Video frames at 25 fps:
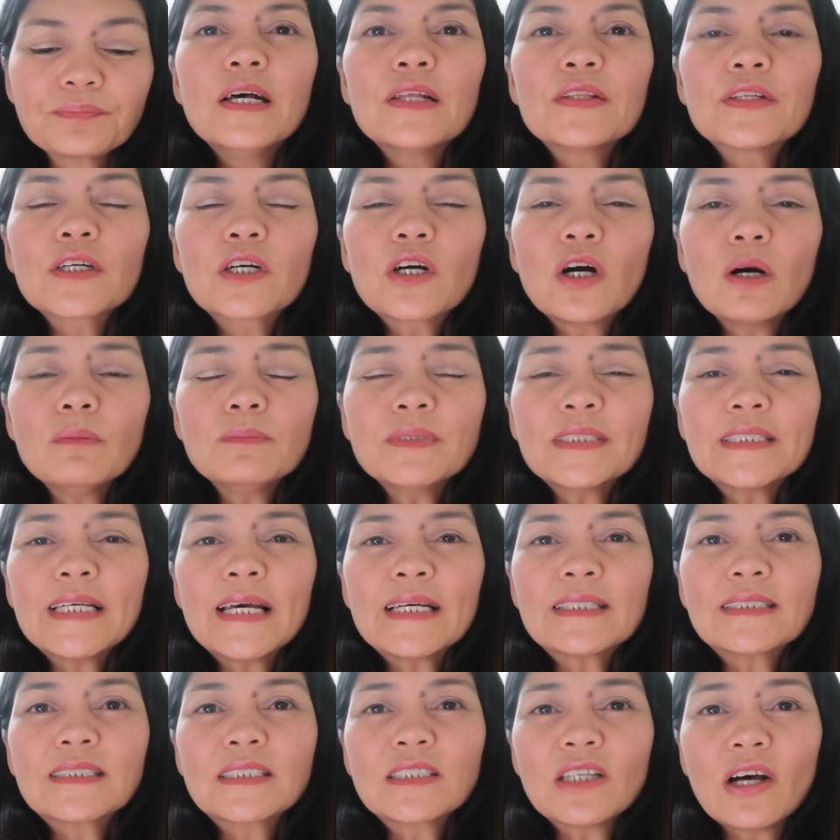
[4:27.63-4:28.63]
The
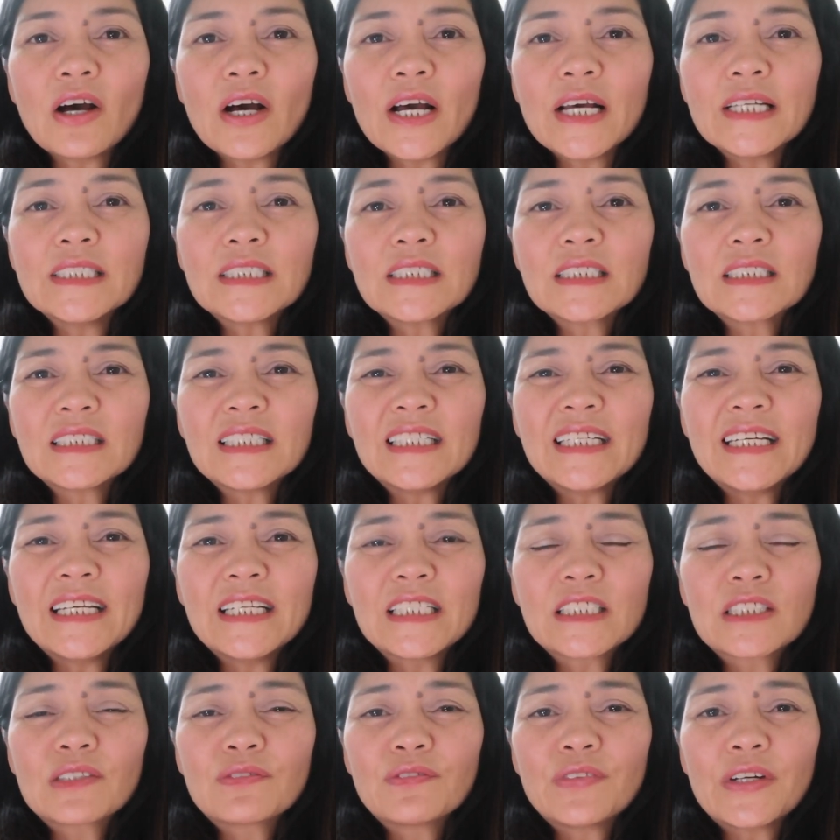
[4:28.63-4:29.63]
Commsec site
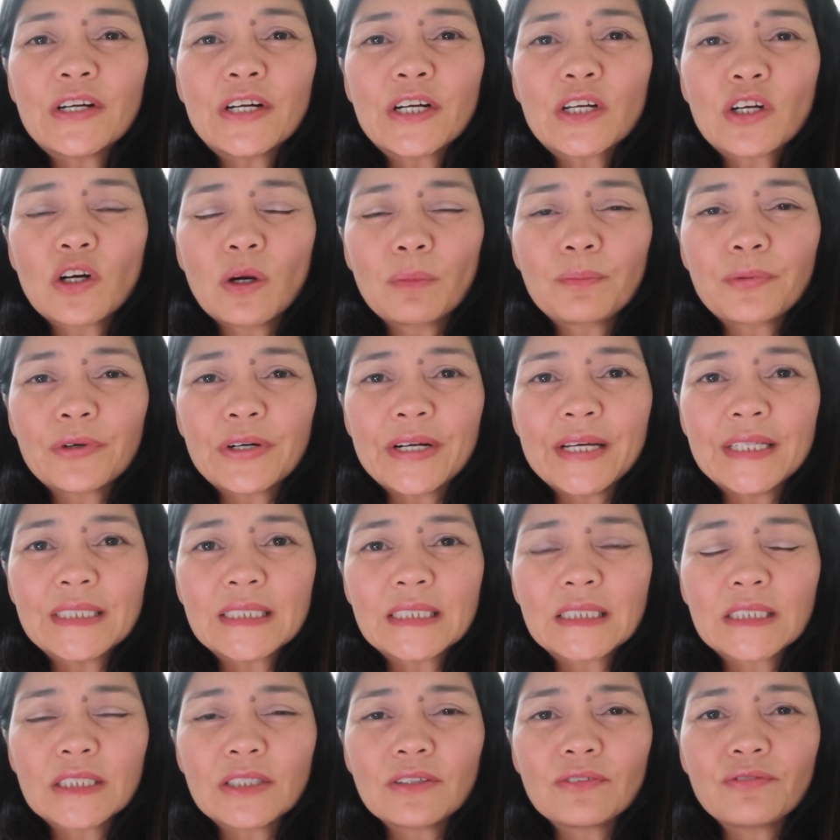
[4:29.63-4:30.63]
is very
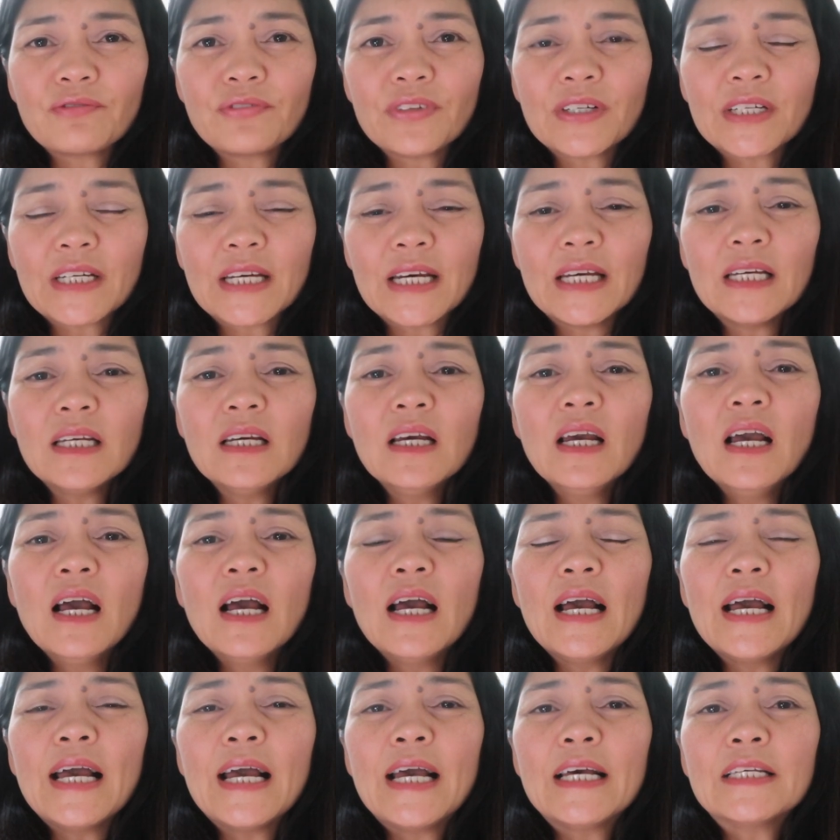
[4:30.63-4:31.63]
comprehensive, okay,
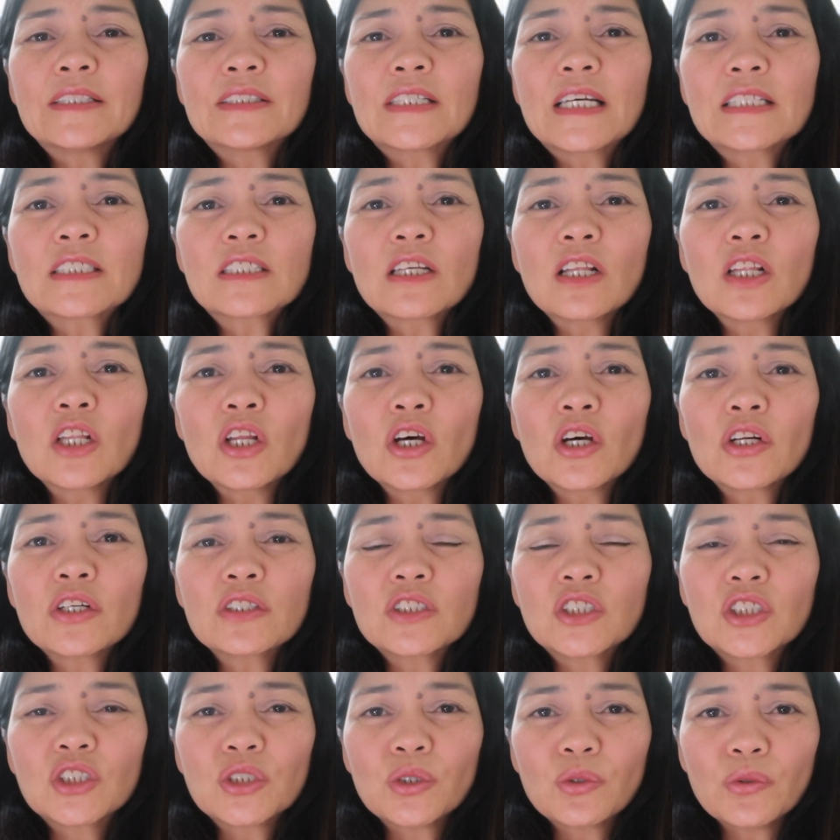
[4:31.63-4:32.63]
and there's a lot
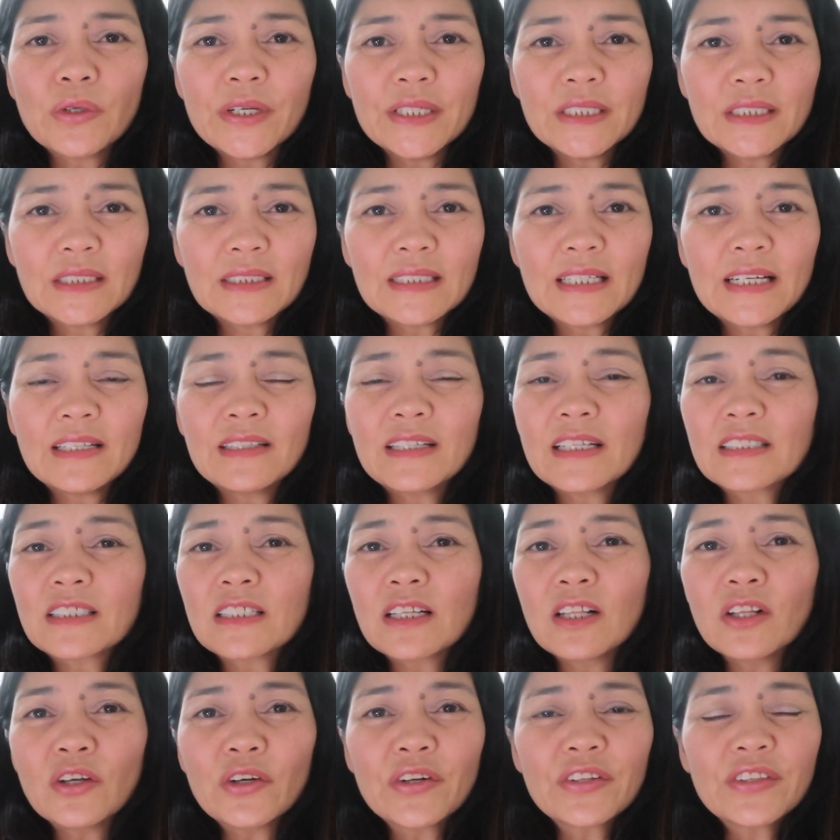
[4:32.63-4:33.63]
of choice, and there's
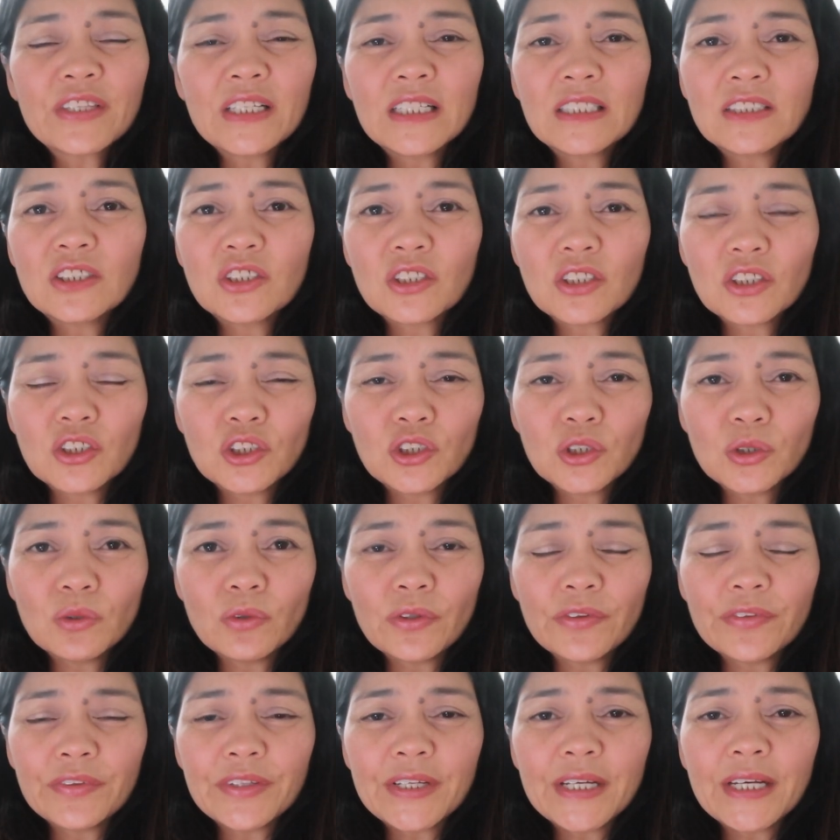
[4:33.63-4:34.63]
a lot of things you can do
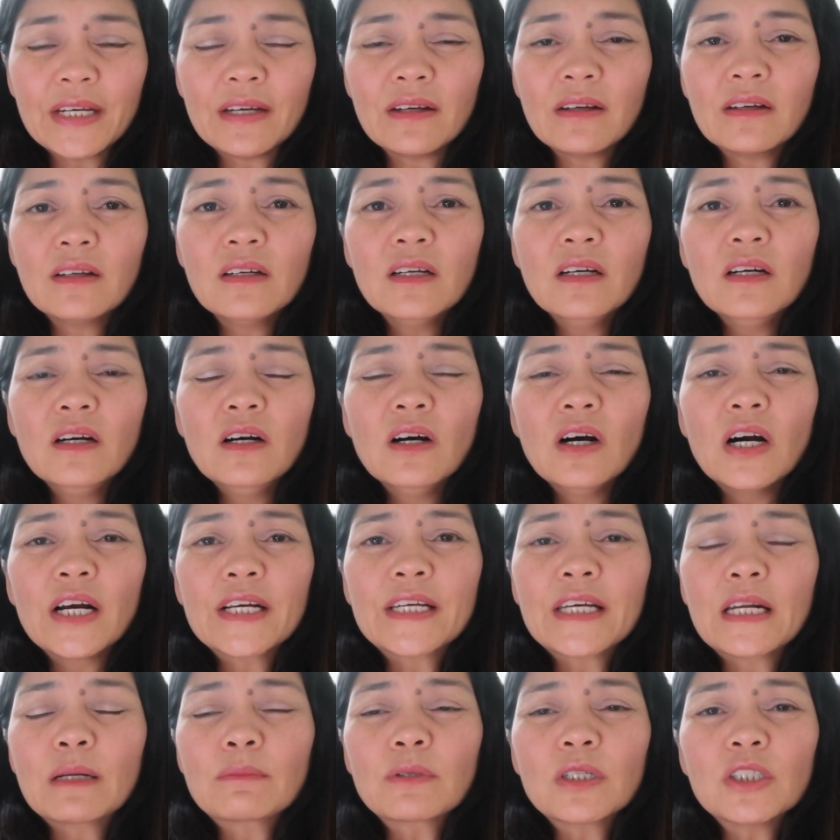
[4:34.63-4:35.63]
on there.
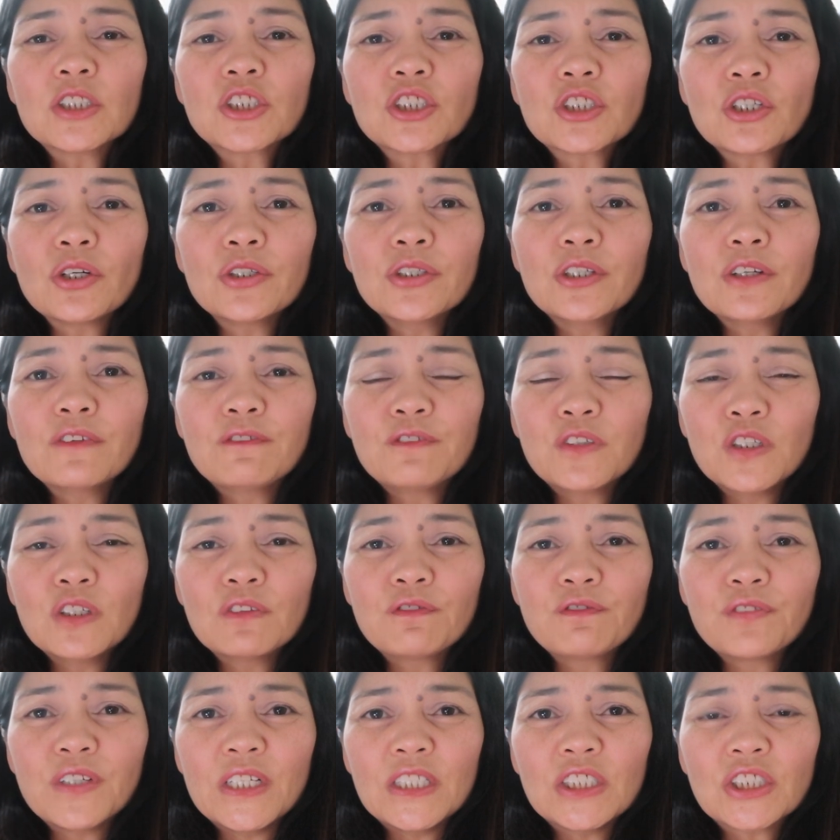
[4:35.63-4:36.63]
Okay, I'm going to show you a few
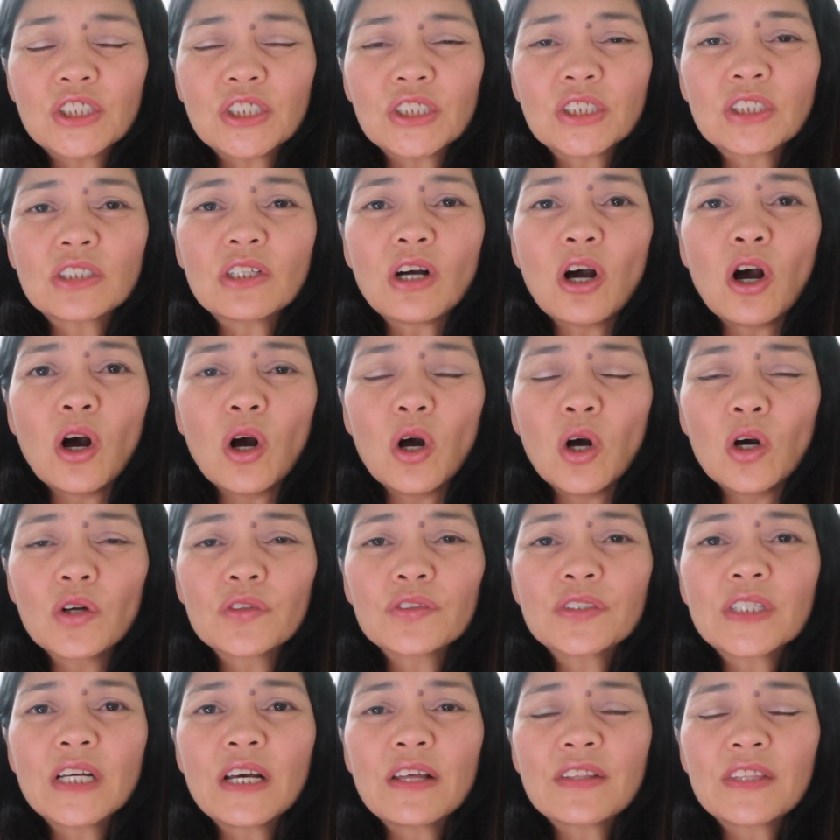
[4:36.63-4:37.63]
features
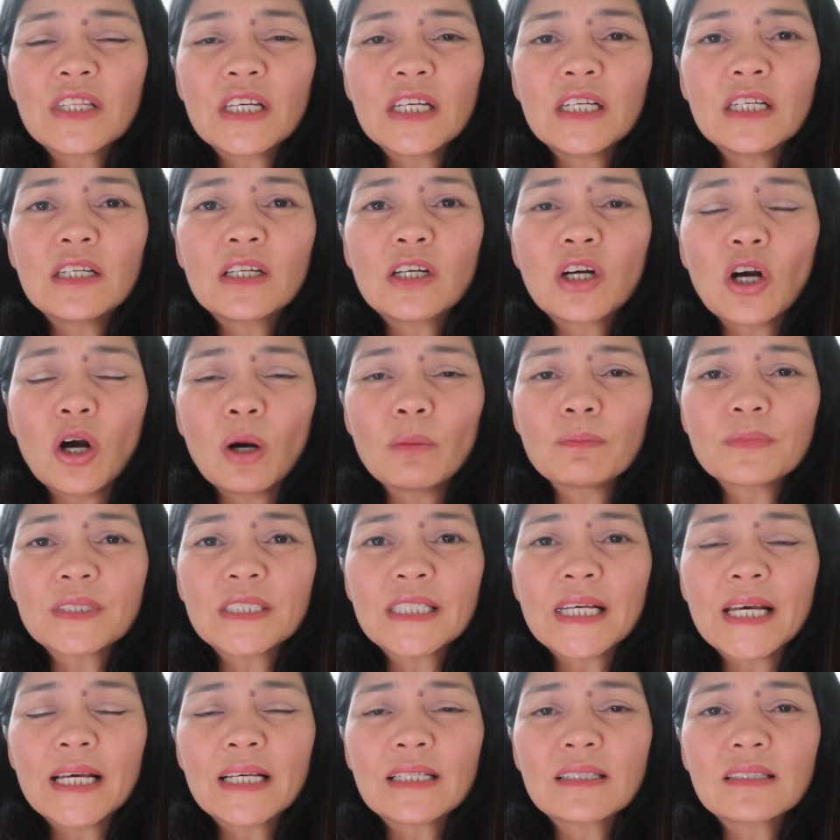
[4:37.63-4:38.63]
on the
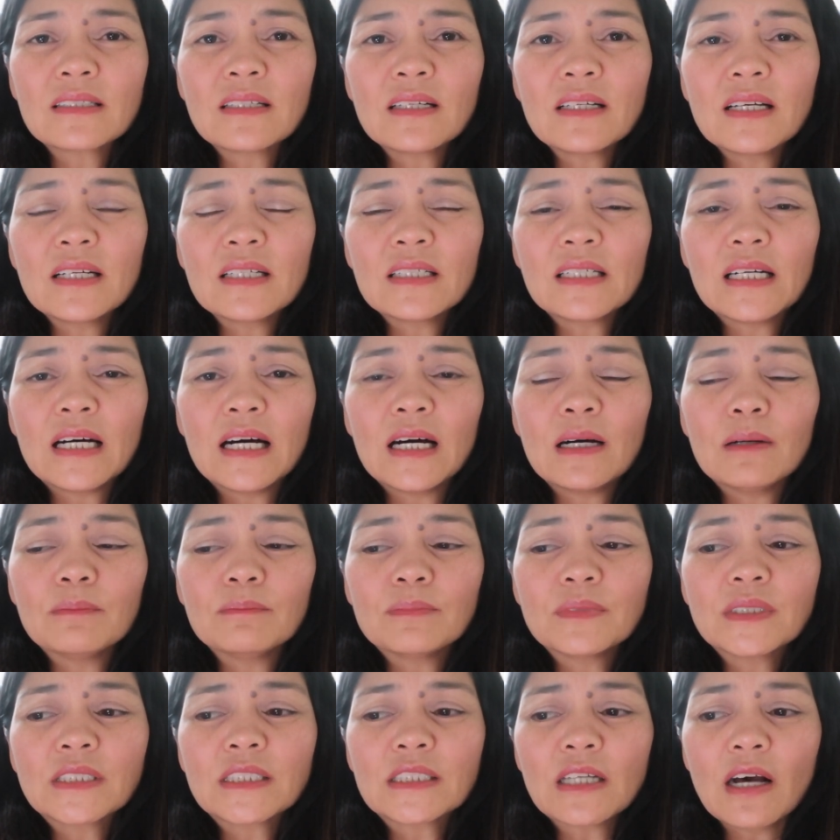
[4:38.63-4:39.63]
Commsec
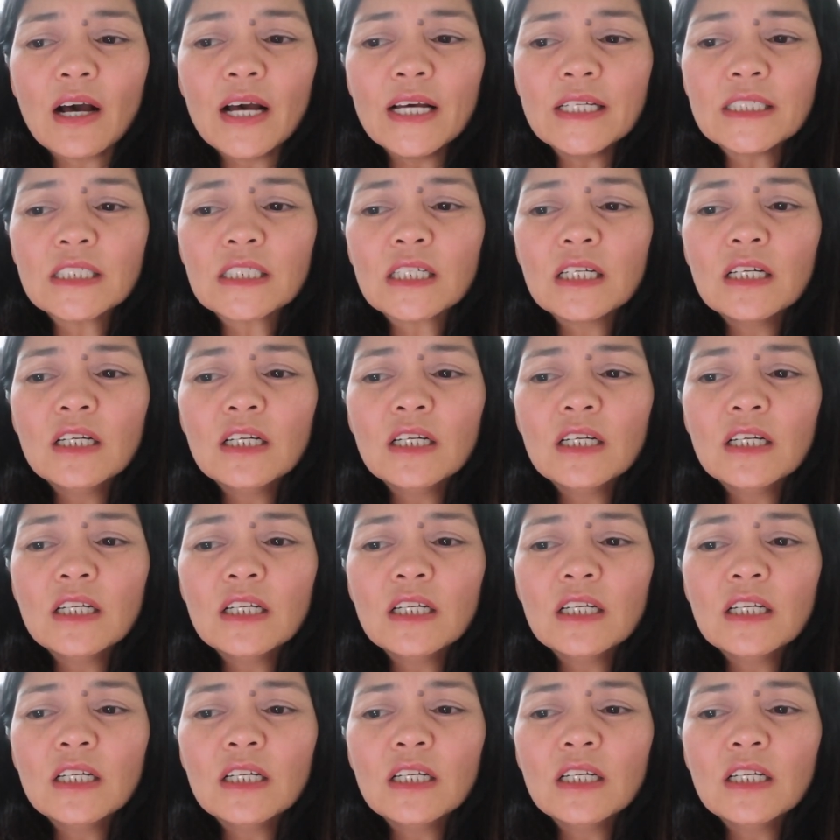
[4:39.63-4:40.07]
site.